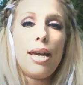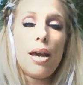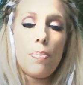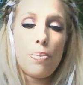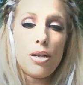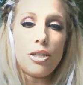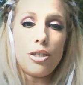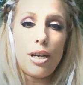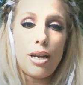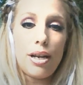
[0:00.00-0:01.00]
get
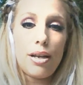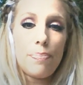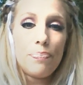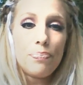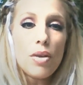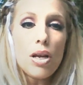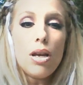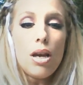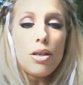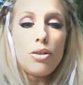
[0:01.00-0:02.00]
appreciated.
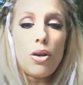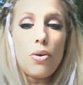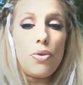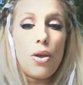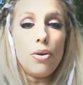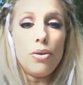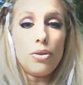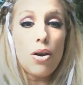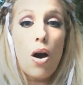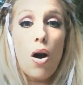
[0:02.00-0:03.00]
So
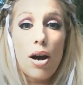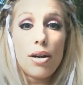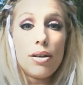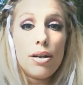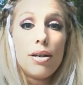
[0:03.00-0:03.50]
those are